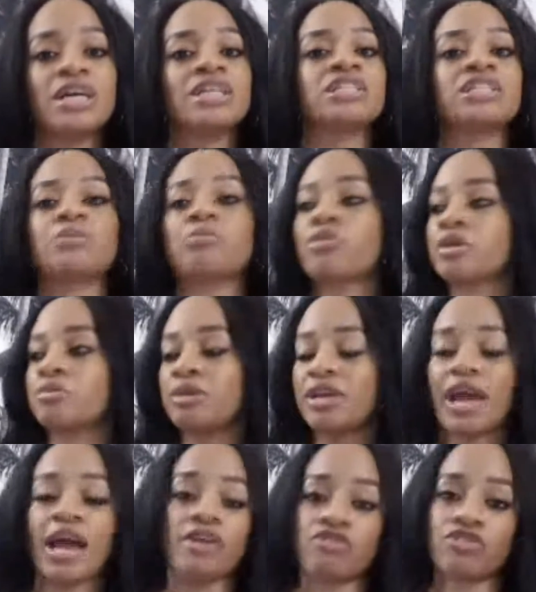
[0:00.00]
to bring me
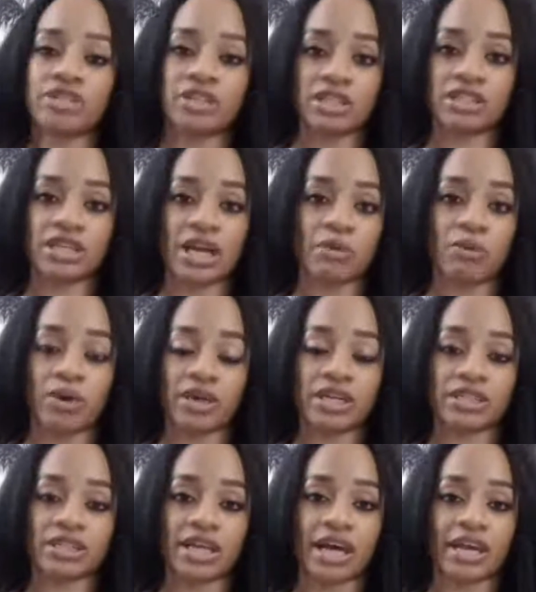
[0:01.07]
everything that I want
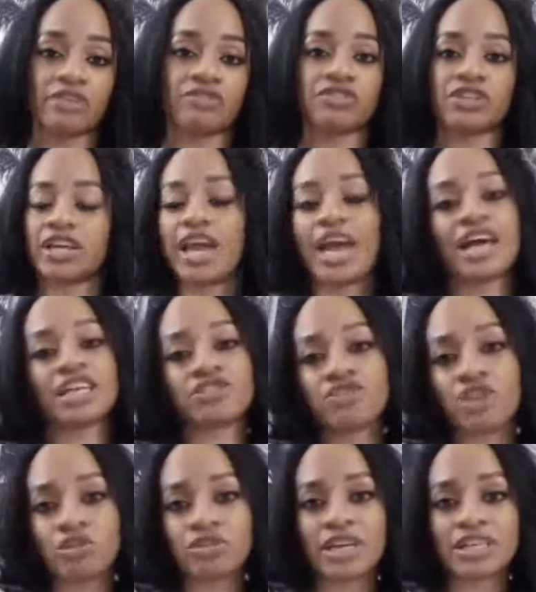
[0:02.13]
in life, the cash
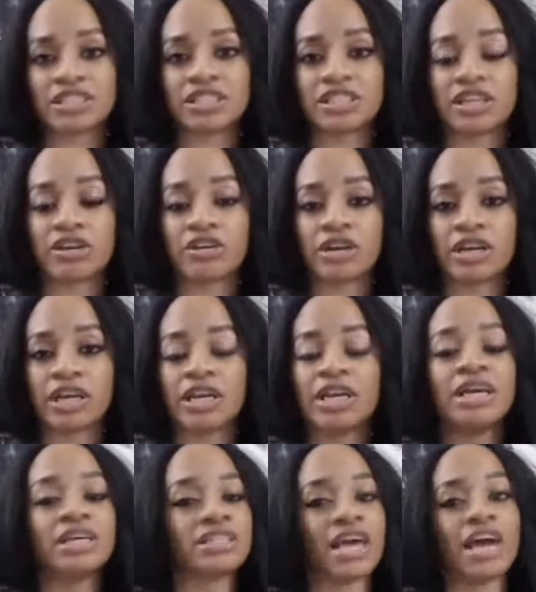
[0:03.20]
flow necessary
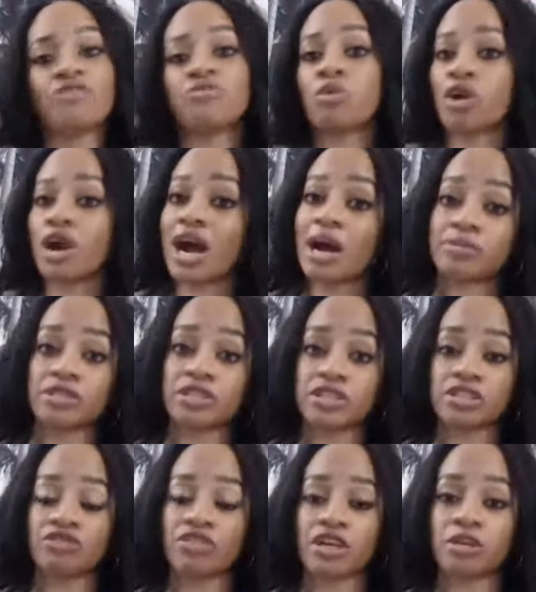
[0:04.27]
to have more options
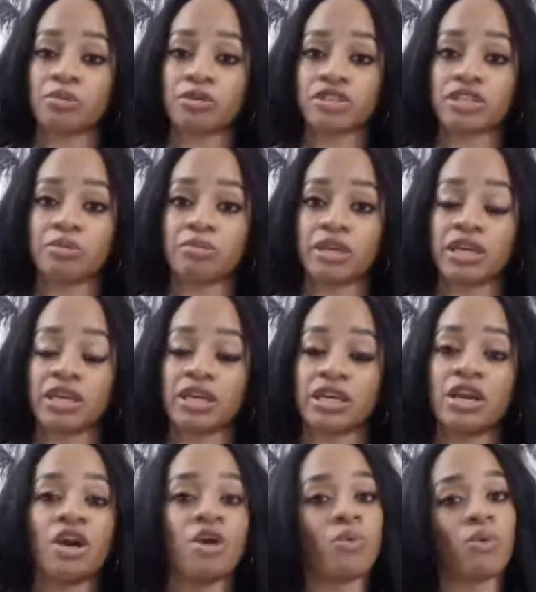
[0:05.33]
available to me,
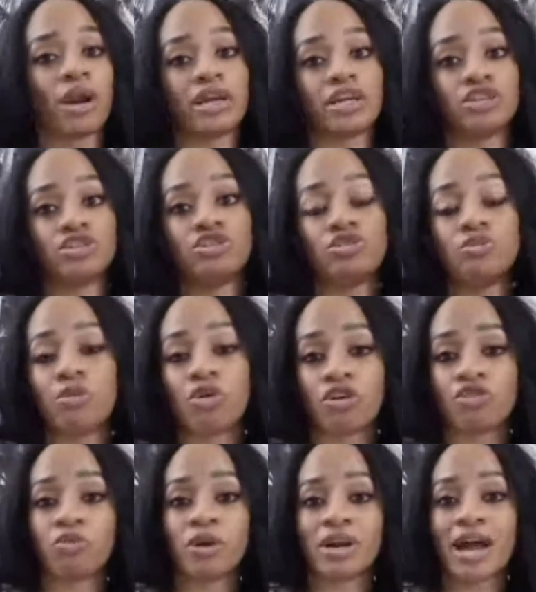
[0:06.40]
where I can do more
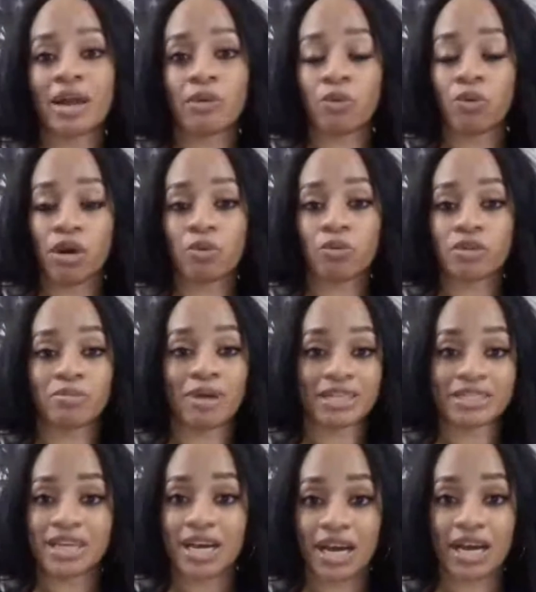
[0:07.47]
of what I want with my
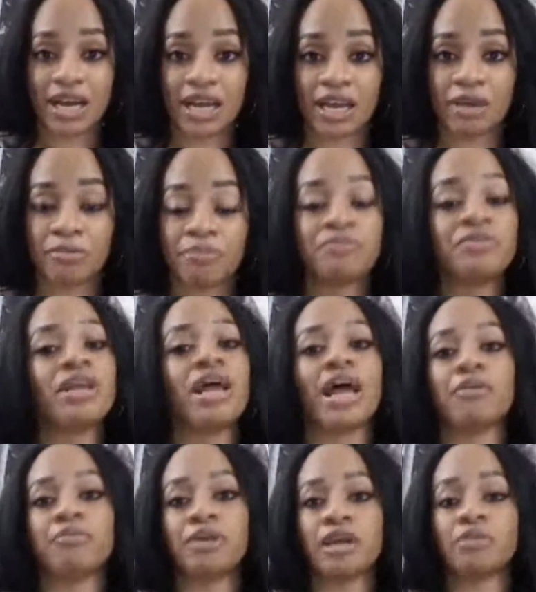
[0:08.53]
time
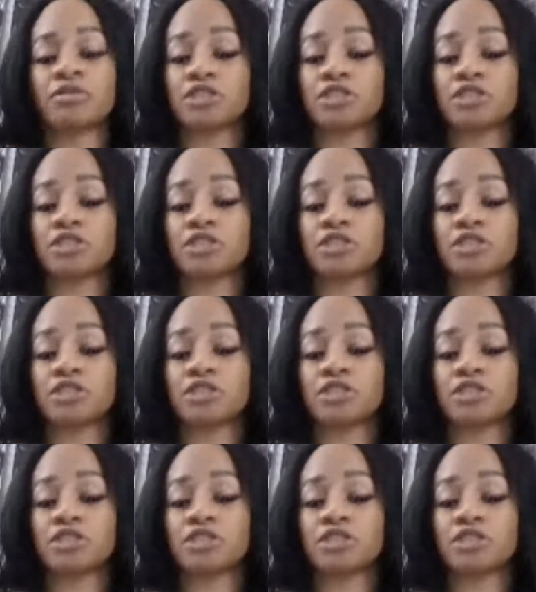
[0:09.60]
and be able to